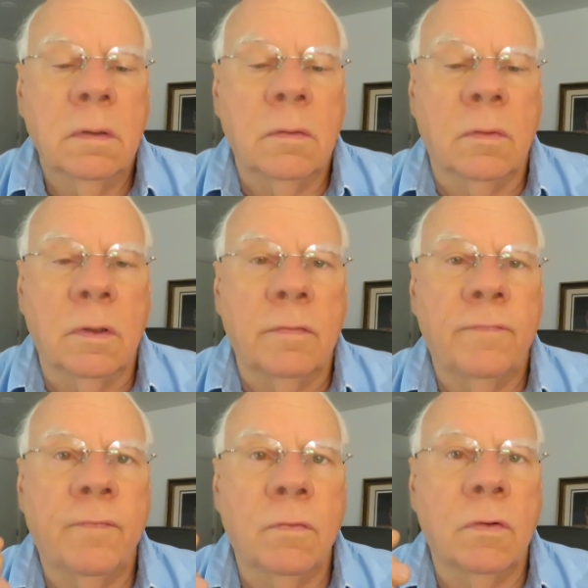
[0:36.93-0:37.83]
where
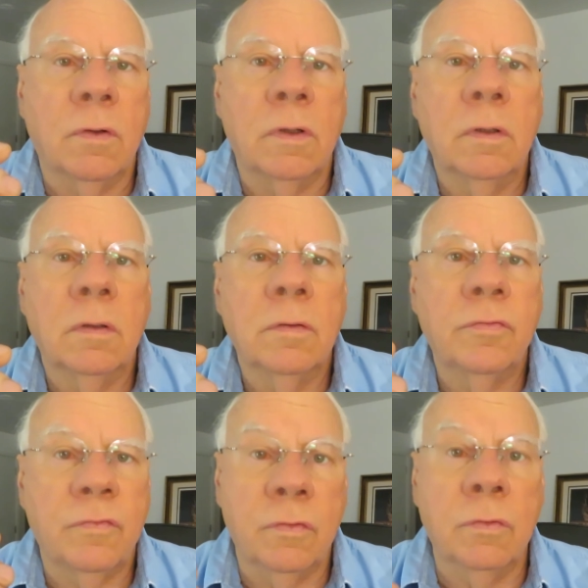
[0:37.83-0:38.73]
4
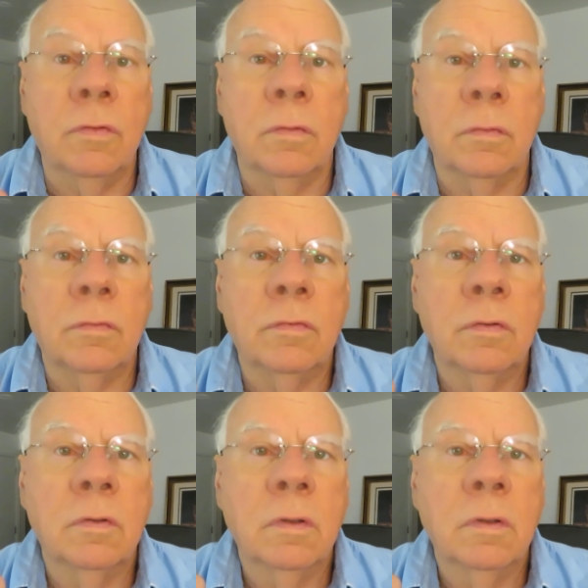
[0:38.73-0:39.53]
students